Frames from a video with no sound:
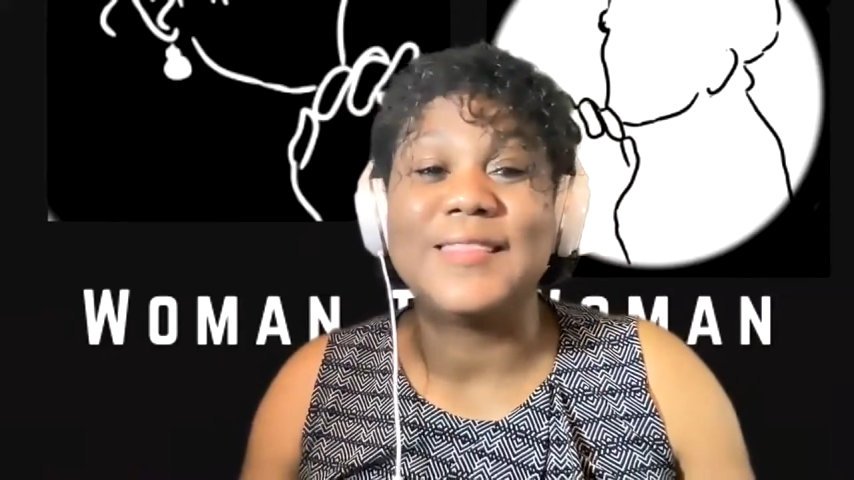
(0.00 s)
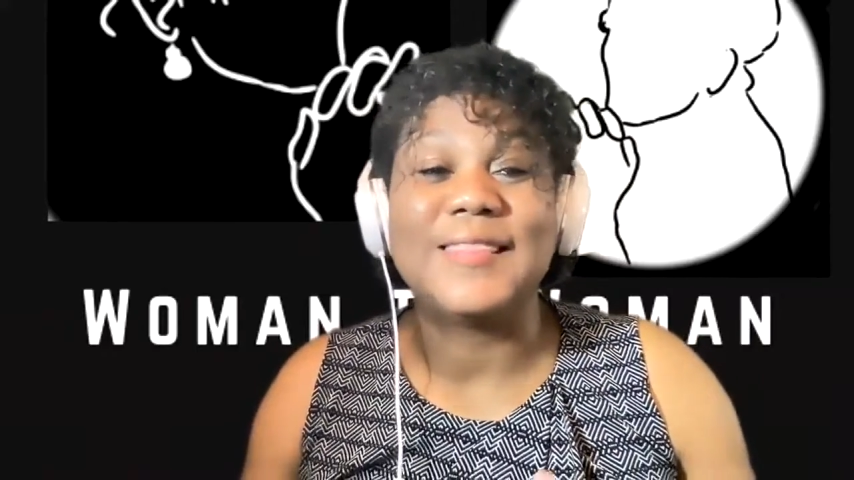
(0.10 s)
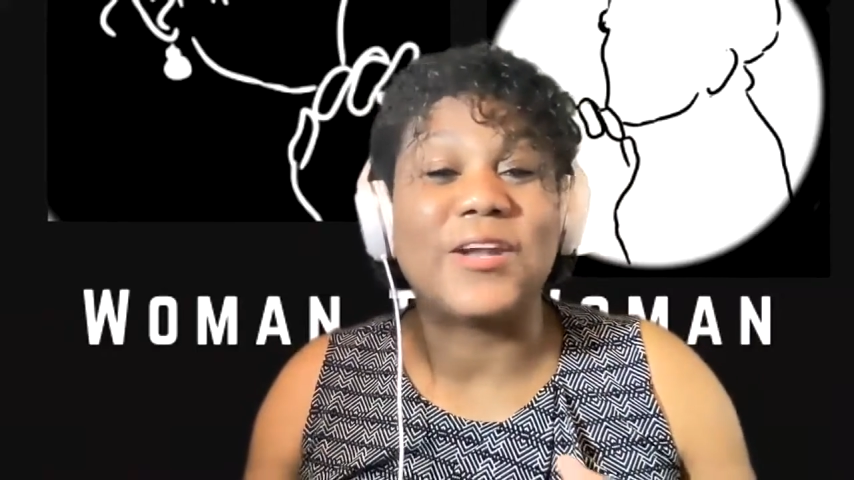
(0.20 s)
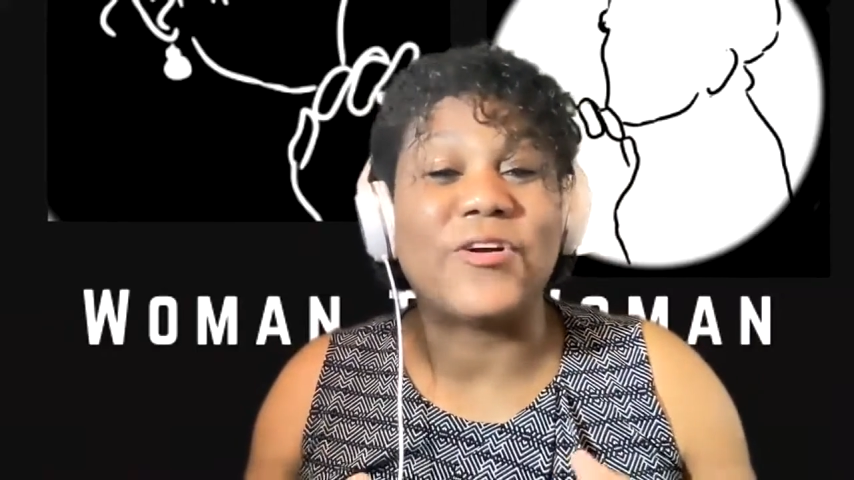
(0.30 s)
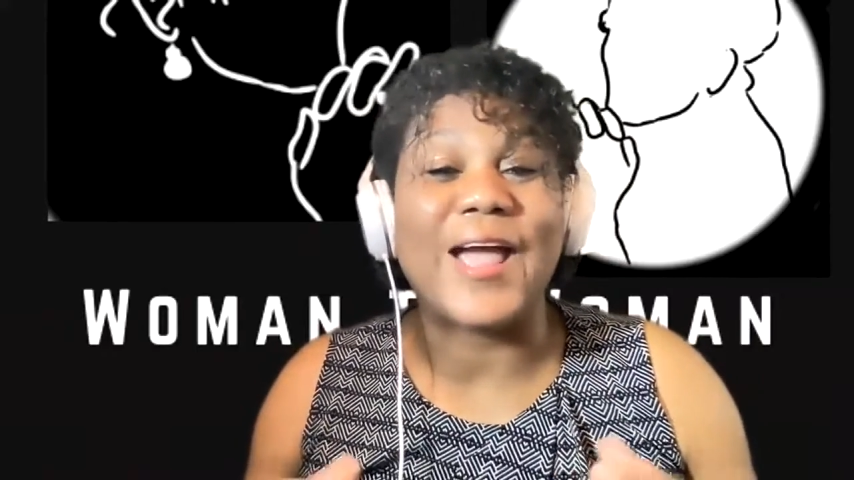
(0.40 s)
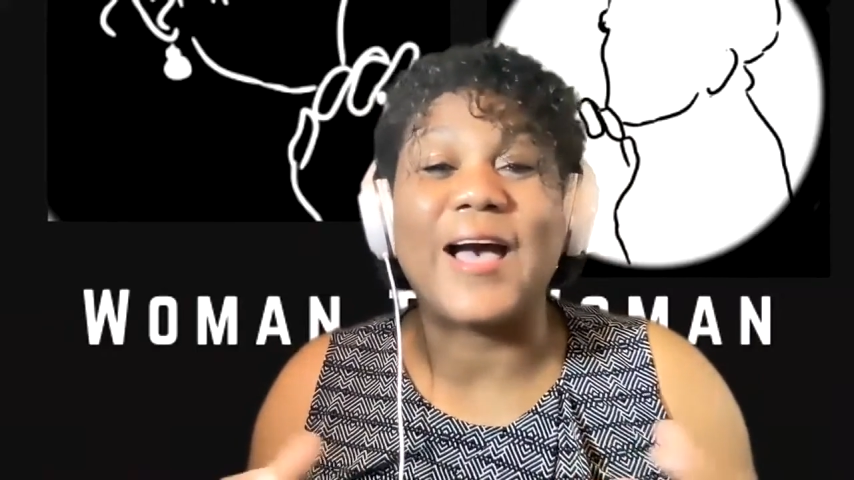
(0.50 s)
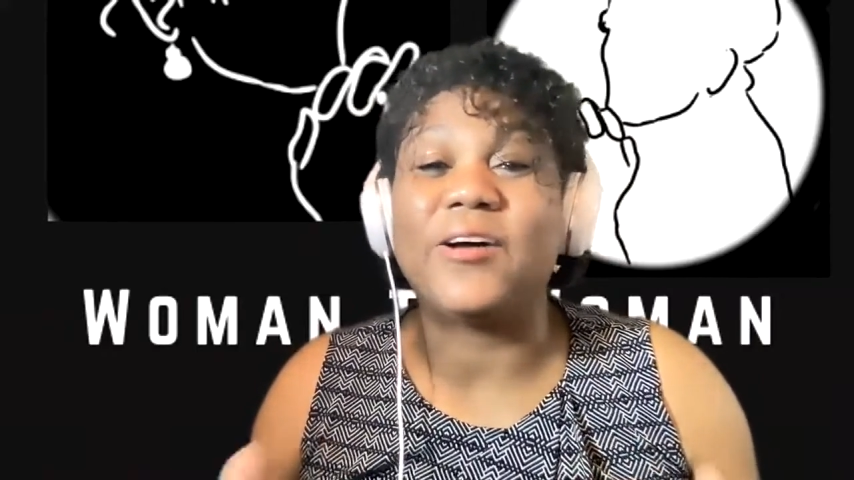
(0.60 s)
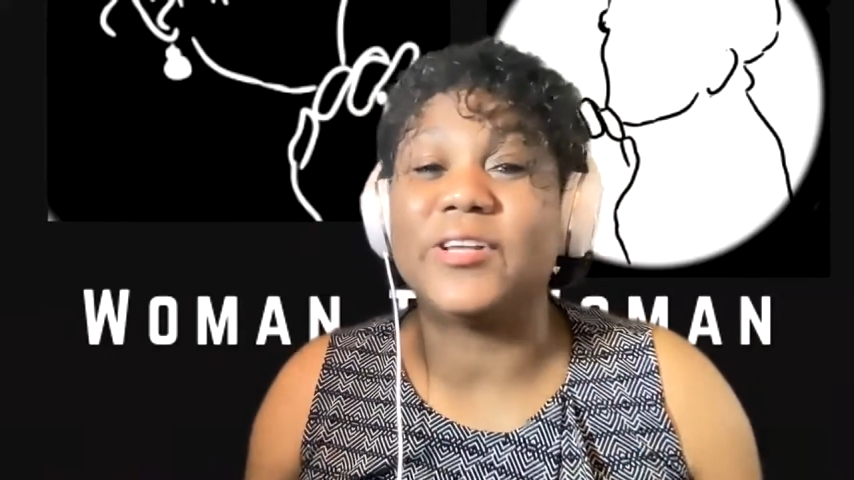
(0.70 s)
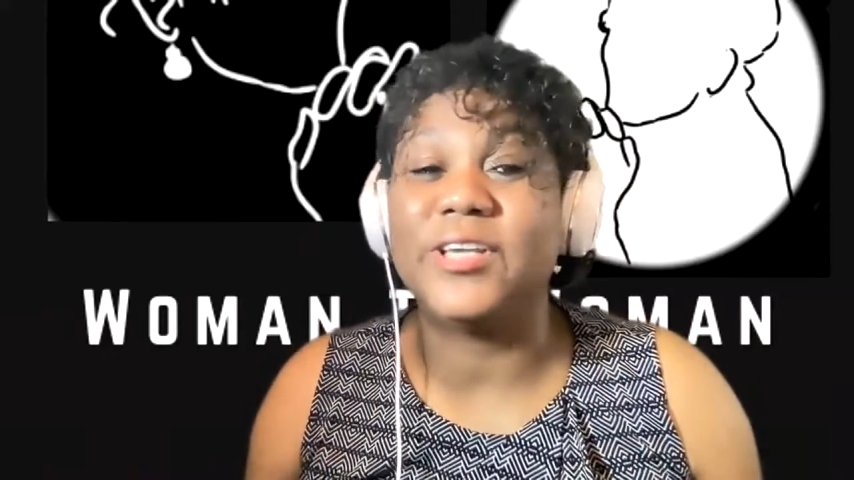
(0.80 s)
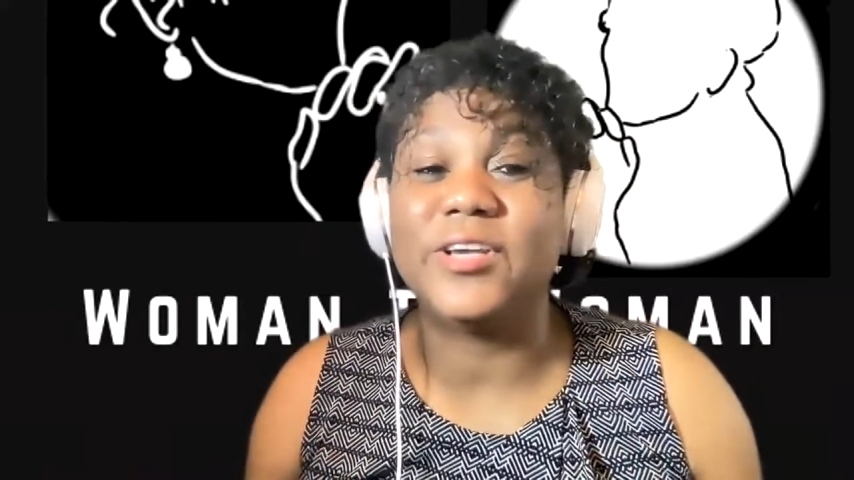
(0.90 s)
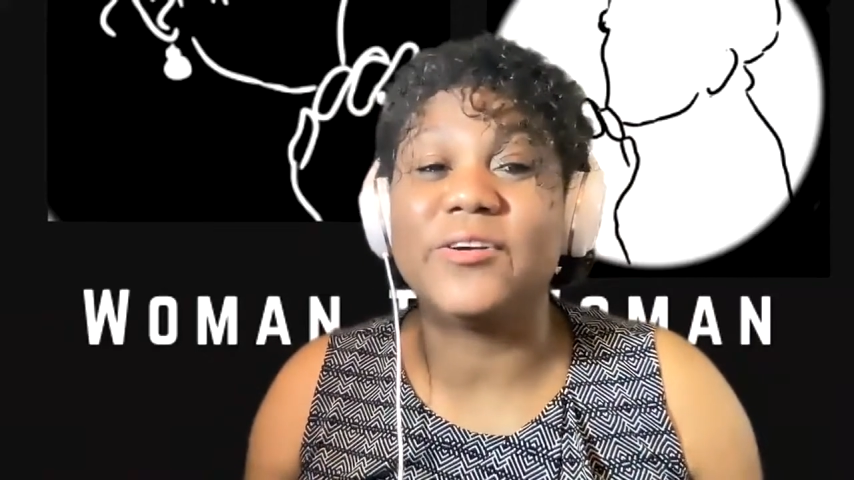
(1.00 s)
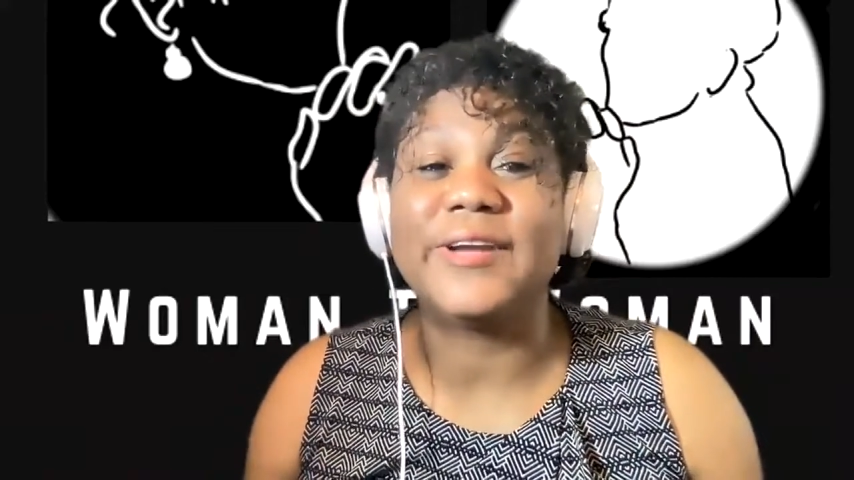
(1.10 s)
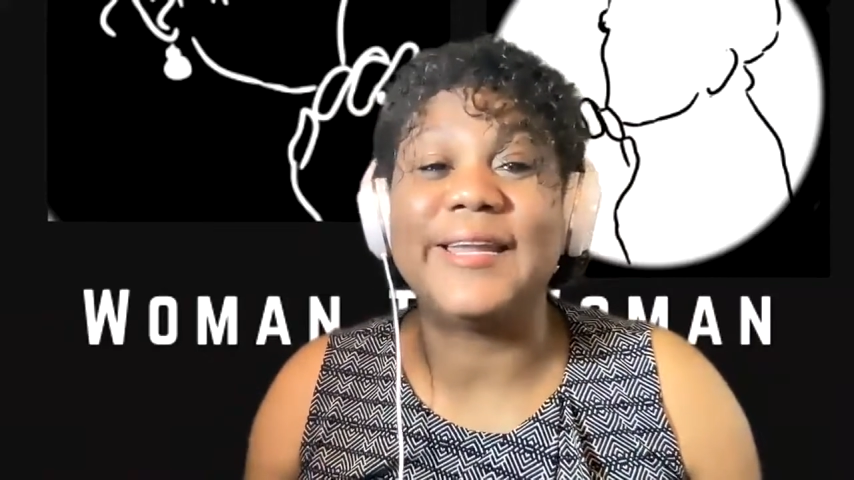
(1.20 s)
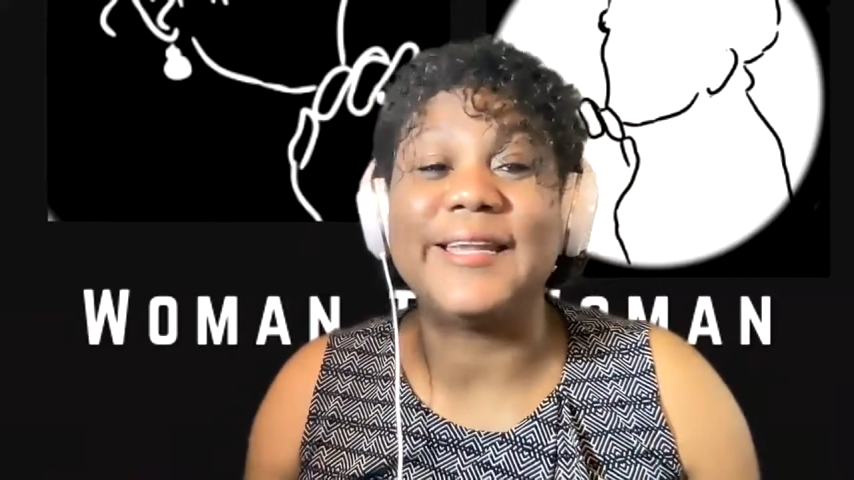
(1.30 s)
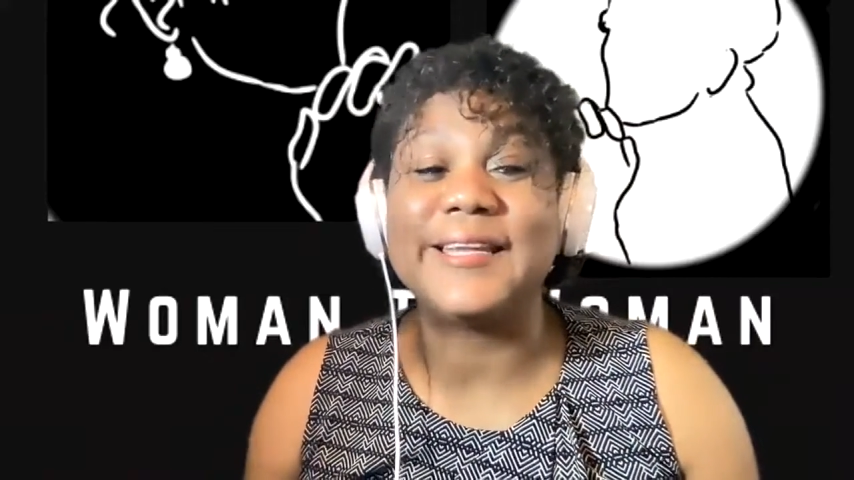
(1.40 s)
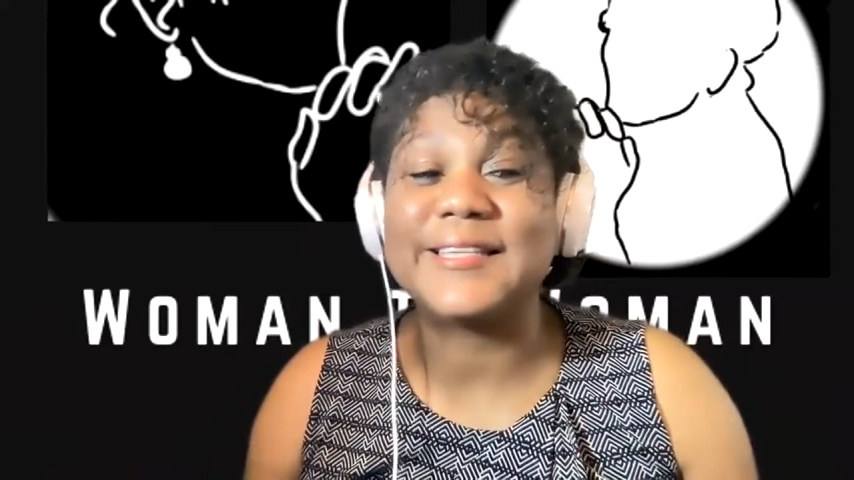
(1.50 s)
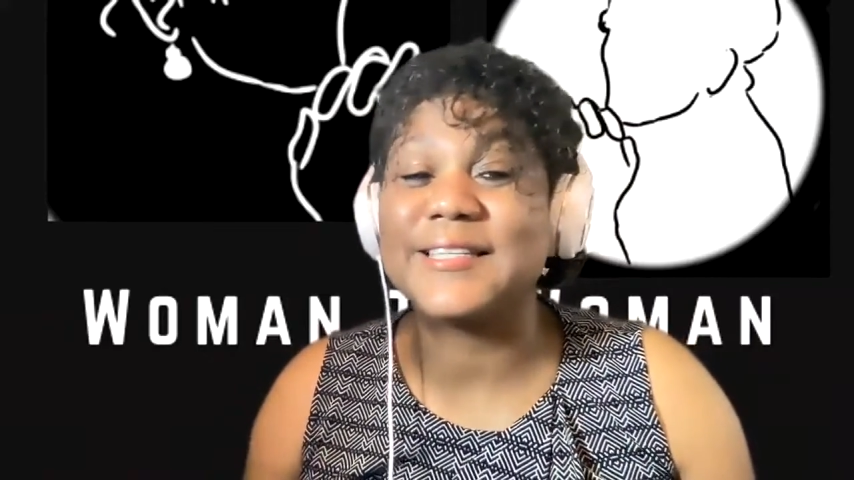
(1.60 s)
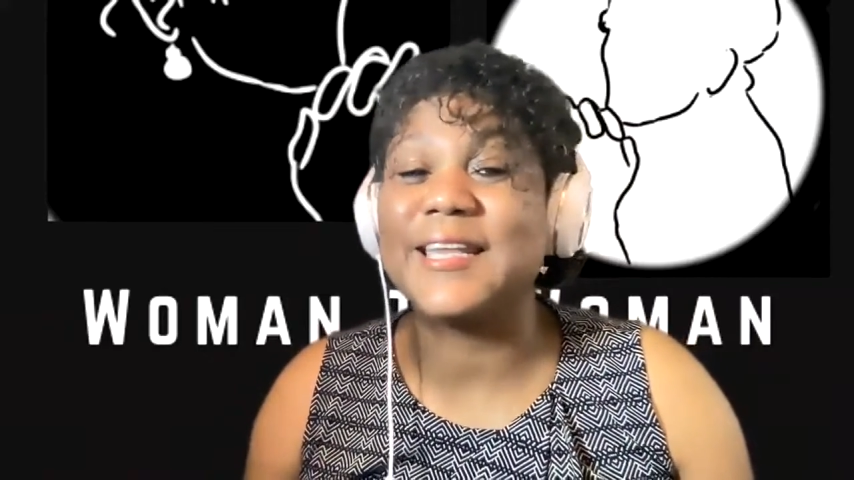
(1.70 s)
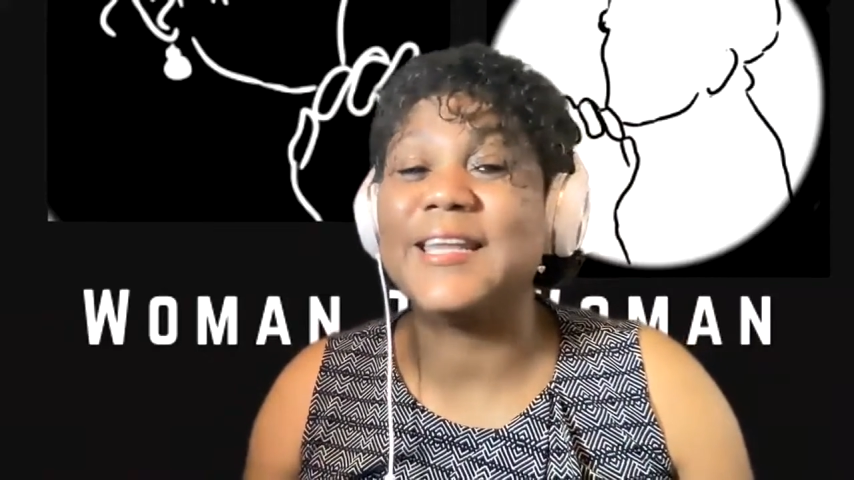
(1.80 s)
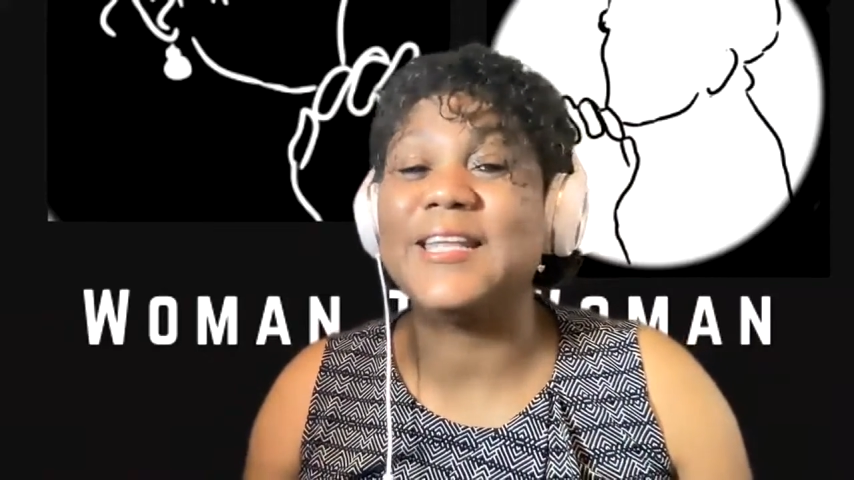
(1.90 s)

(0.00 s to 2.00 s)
that are out here and listening,